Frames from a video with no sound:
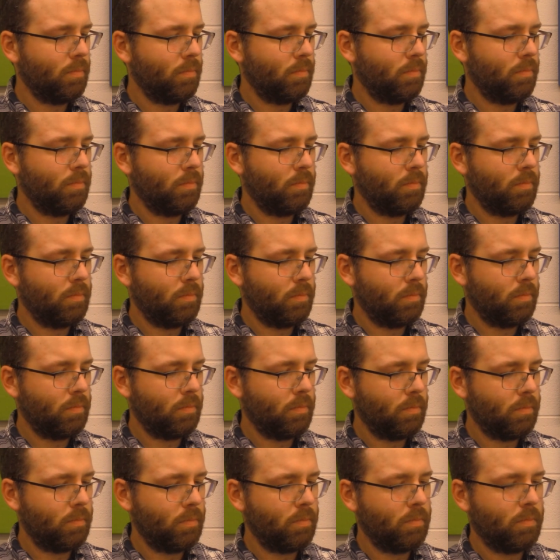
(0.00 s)

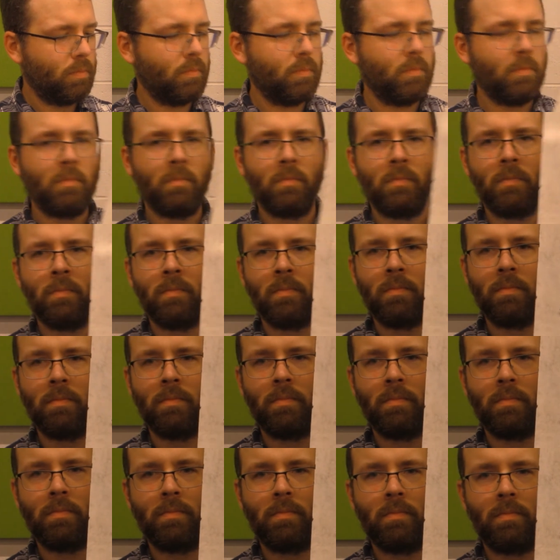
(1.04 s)

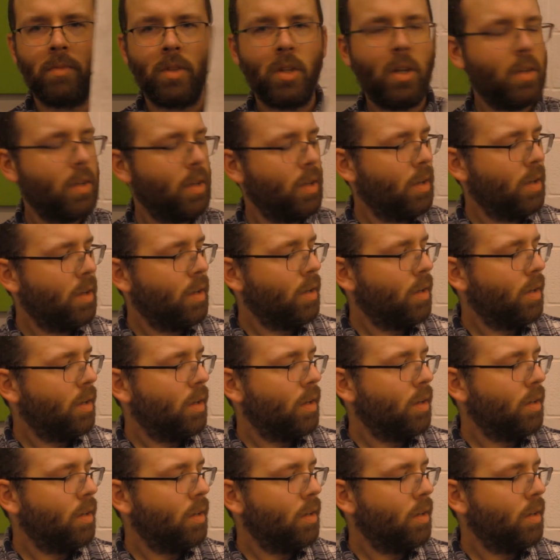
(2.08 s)
(silence)